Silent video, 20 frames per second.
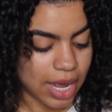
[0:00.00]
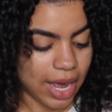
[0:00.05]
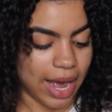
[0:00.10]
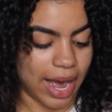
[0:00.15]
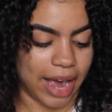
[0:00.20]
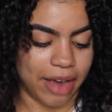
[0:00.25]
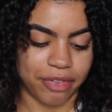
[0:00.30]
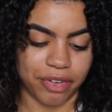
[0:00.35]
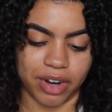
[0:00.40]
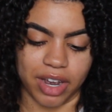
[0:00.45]

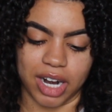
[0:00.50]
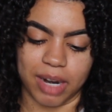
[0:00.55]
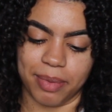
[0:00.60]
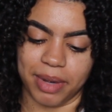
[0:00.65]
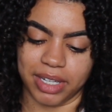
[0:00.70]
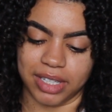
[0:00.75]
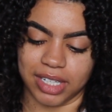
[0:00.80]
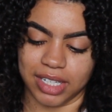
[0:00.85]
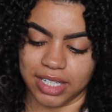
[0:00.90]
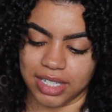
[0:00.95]
I forgot
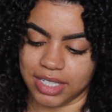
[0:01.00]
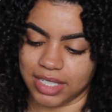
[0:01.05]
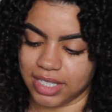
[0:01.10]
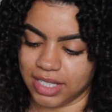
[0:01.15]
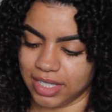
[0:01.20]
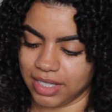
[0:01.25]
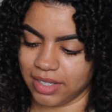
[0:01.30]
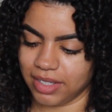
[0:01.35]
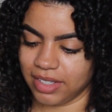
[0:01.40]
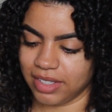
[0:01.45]
about
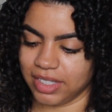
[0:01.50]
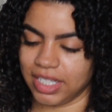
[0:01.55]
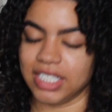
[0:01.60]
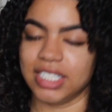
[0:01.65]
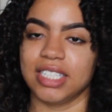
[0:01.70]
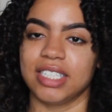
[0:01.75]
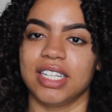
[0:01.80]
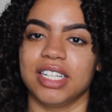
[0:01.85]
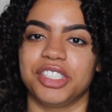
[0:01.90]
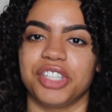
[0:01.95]
this. This
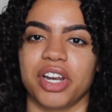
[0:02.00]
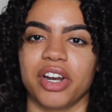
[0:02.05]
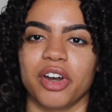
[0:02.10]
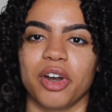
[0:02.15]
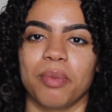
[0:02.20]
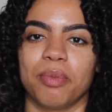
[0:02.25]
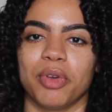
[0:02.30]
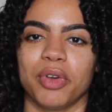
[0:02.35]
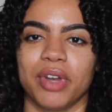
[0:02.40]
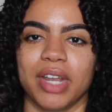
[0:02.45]
is the
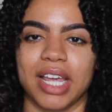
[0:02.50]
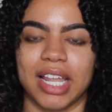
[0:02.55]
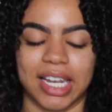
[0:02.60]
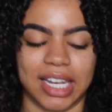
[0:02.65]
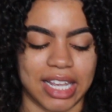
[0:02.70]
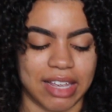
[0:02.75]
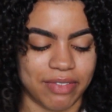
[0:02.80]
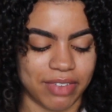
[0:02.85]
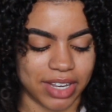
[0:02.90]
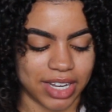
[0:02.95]
Janitor Beauty
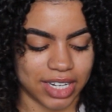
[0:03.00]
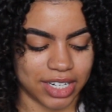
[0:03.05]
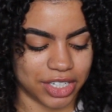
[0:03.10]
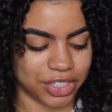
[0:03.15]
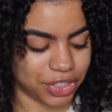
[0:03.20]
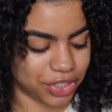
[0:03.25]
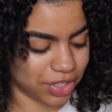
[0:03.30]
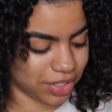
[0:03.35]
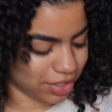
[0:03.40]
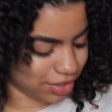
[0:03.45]
Leave-In
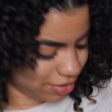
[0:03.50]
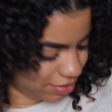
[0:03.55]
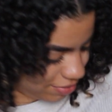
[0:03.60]
Conditioner.